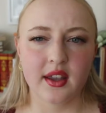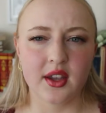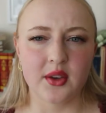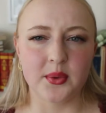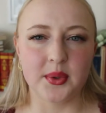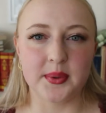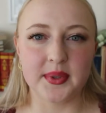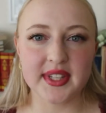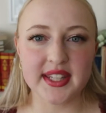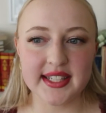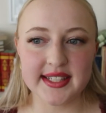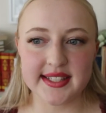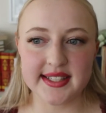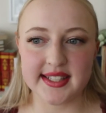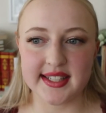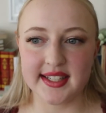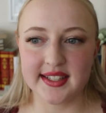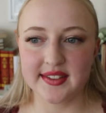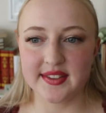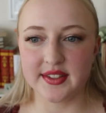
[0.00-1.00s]
We really
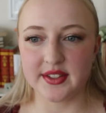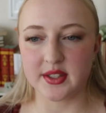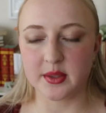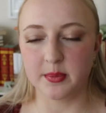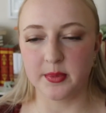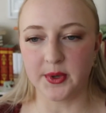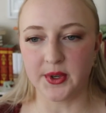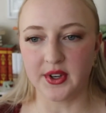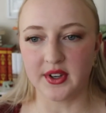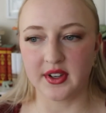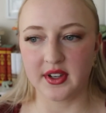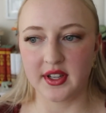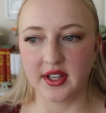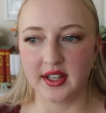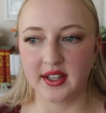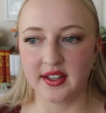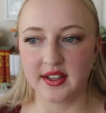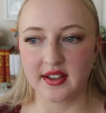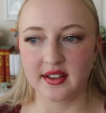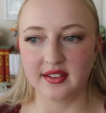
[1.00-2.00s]
see in this book
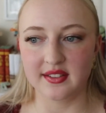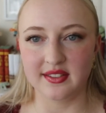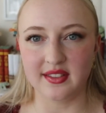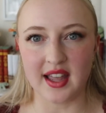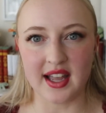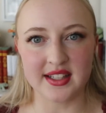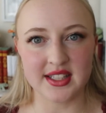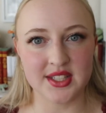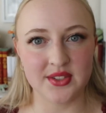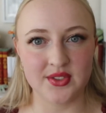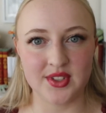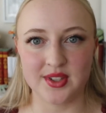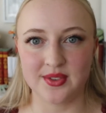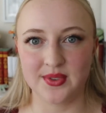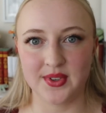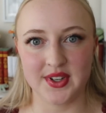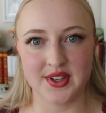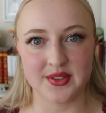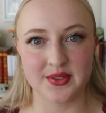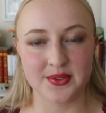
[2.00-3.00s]
lots of
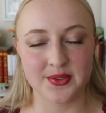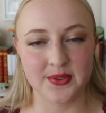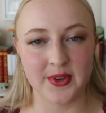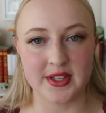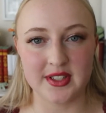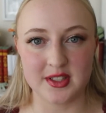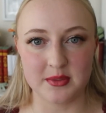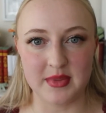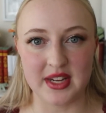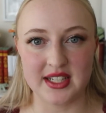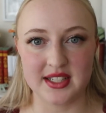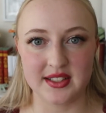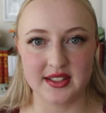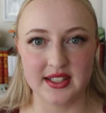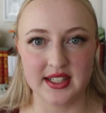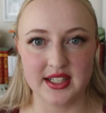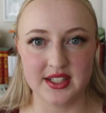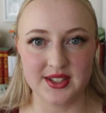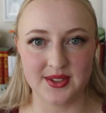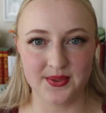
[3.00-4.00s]
different,
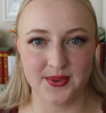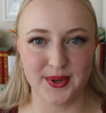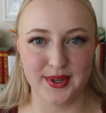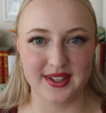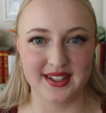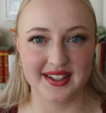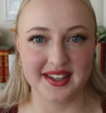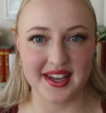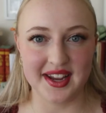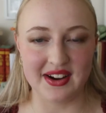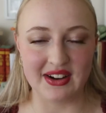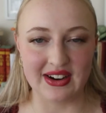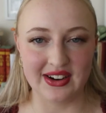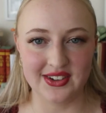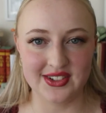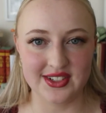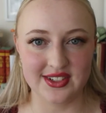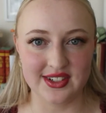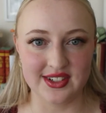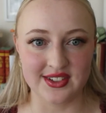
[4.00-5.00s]
fundamentally different
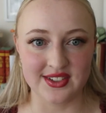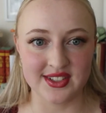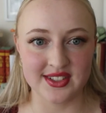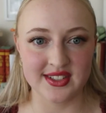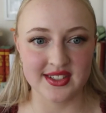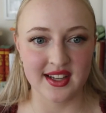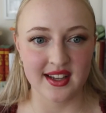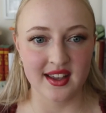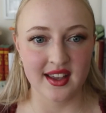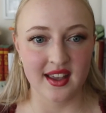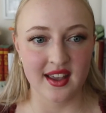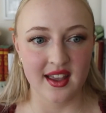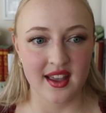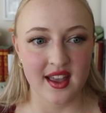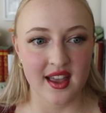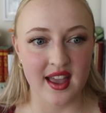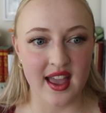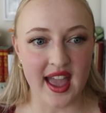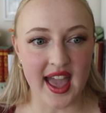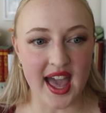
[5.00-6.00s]
characters
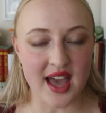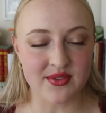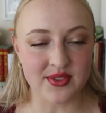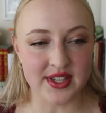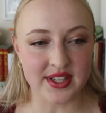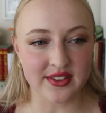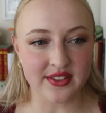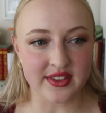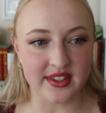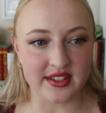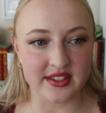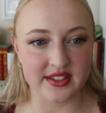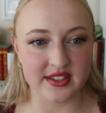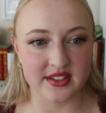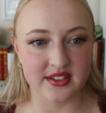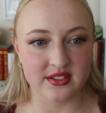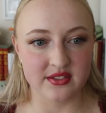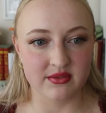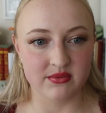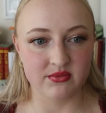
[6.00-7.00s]
having
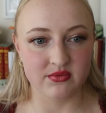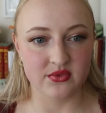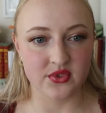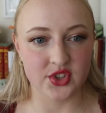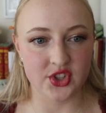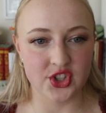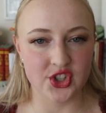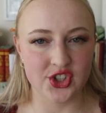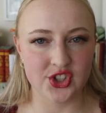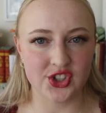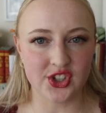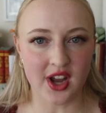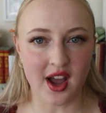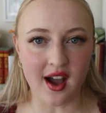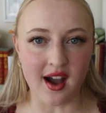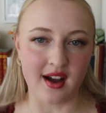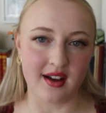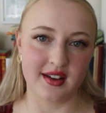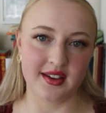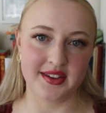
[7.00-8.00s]
this
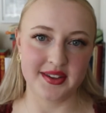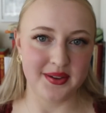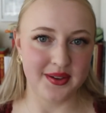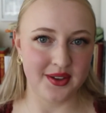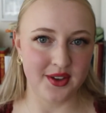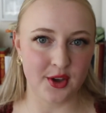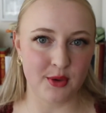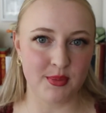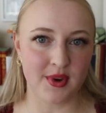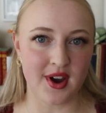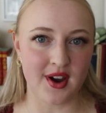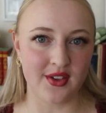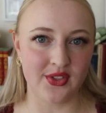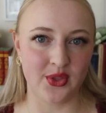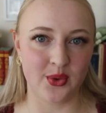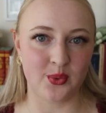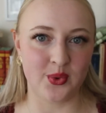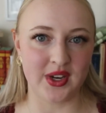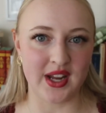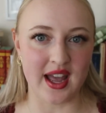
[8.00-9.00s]
shock
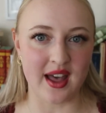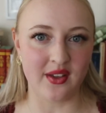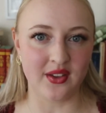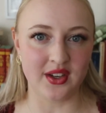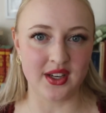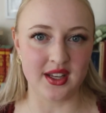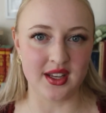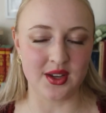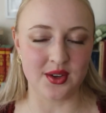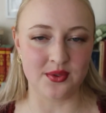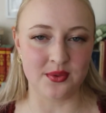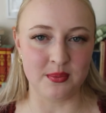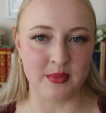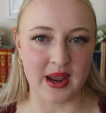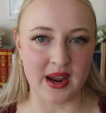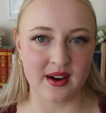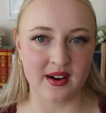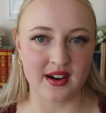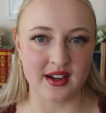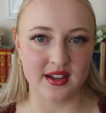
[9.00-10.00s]
upon the reality of
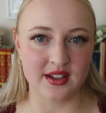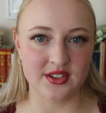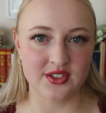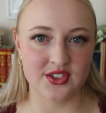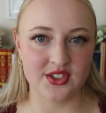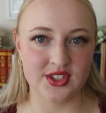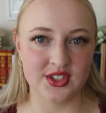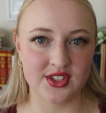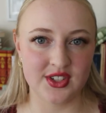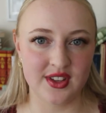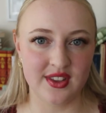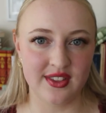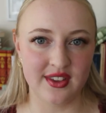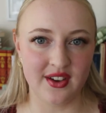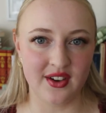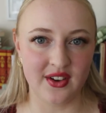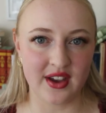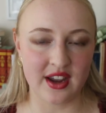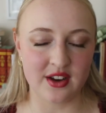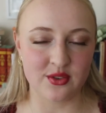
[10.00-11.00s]
marriage.
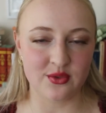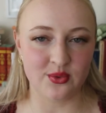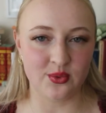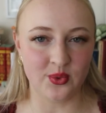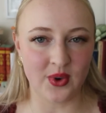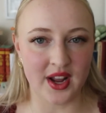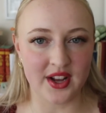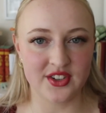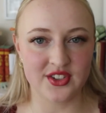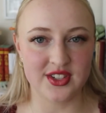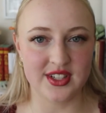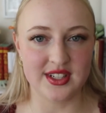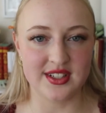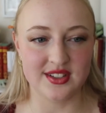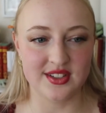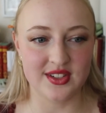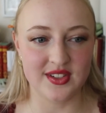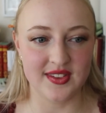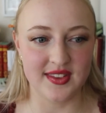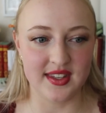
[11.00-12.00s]
They all kind of rush
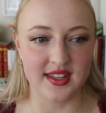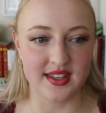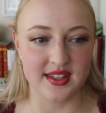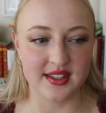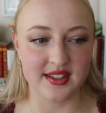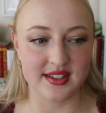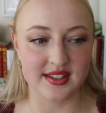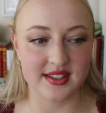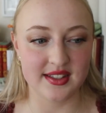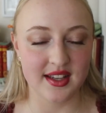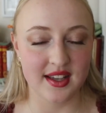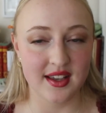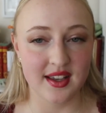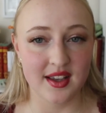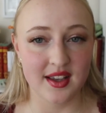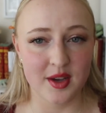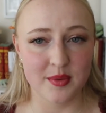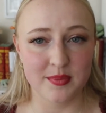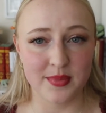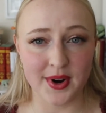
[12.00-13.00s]
into these
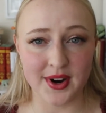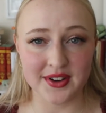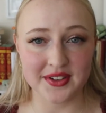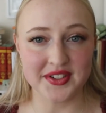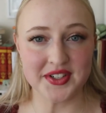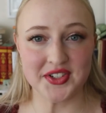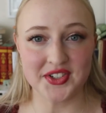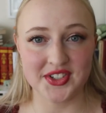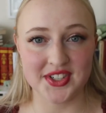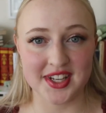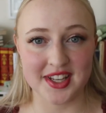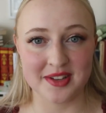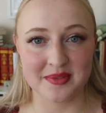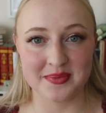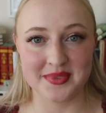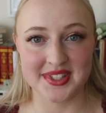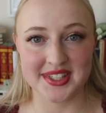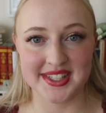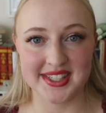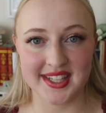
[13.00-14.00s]

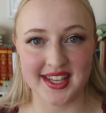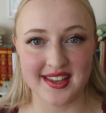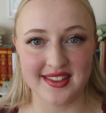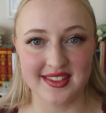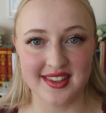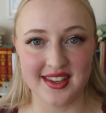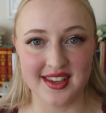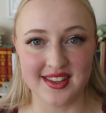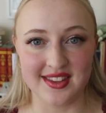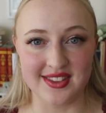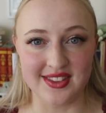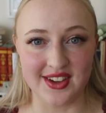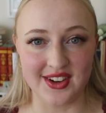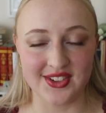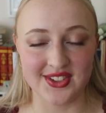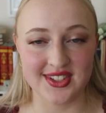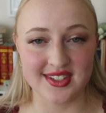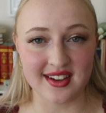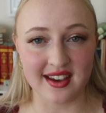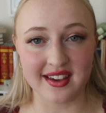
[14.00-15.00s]
partnerships and then
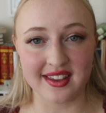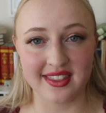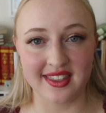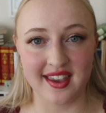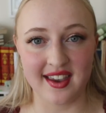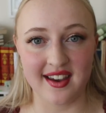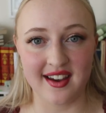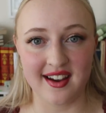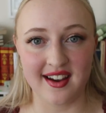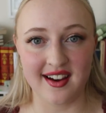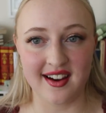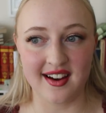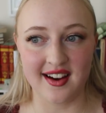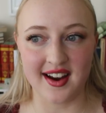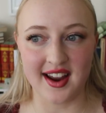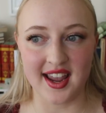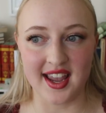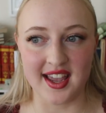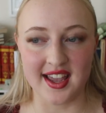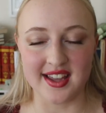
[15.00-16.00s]
they're stuck
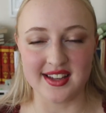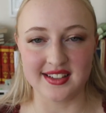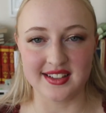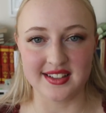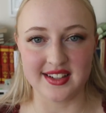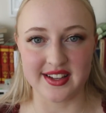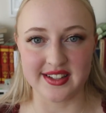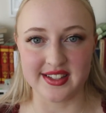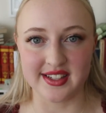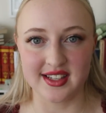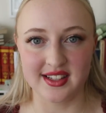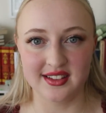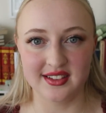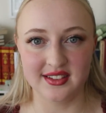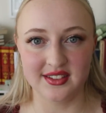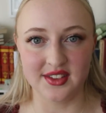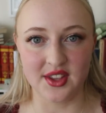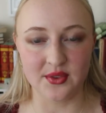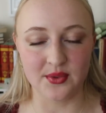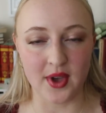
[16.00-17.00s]
there and it
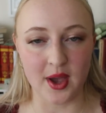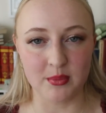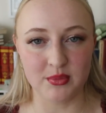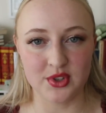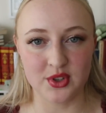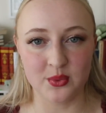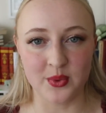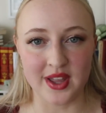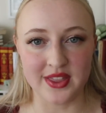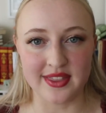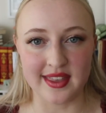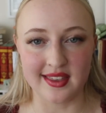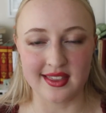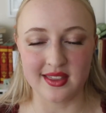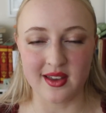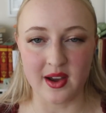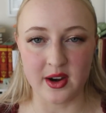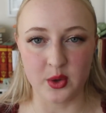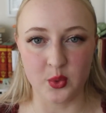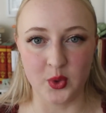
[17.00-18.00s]
doesn't live up to what they
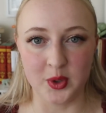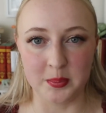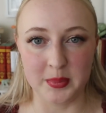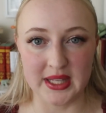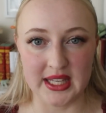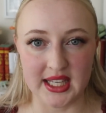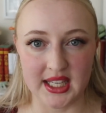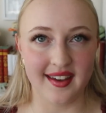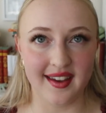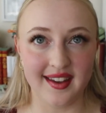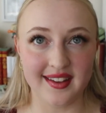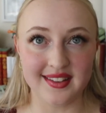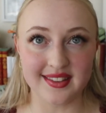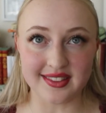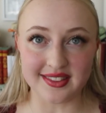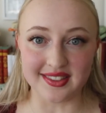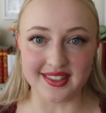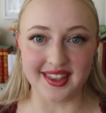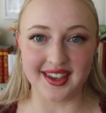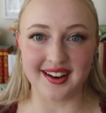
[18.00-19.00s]
thought it would be.
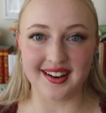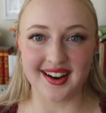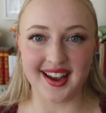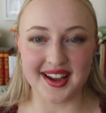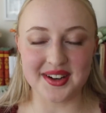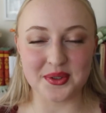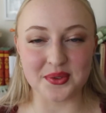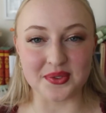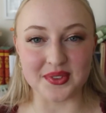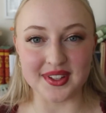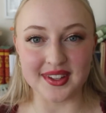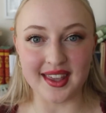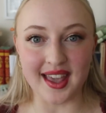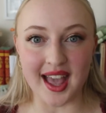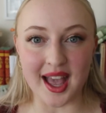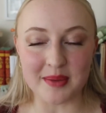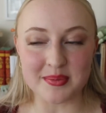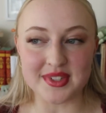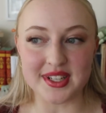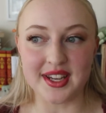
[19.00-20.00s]
And they're kind of
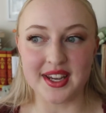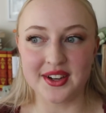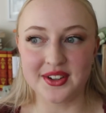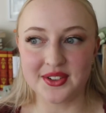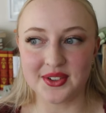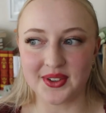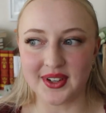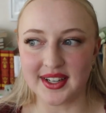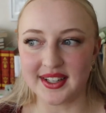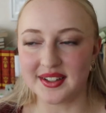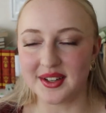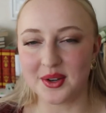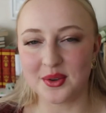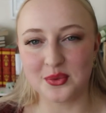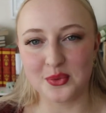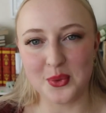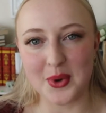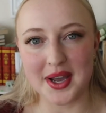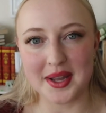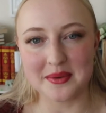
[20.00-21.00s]
kept ignorant
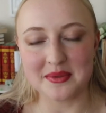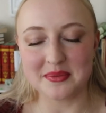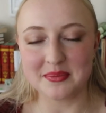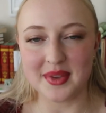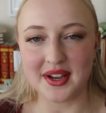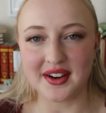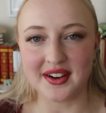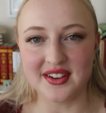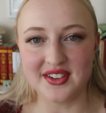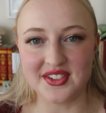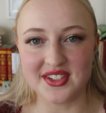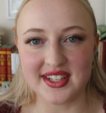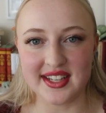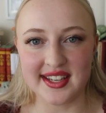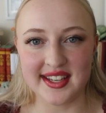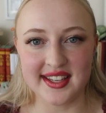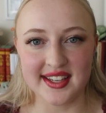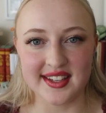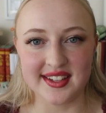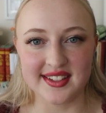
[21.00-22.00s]
of what marriage
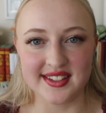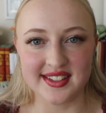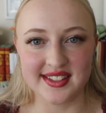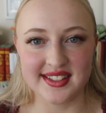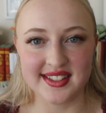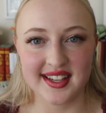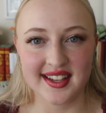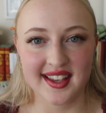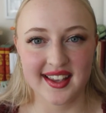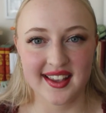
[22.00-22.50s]
is.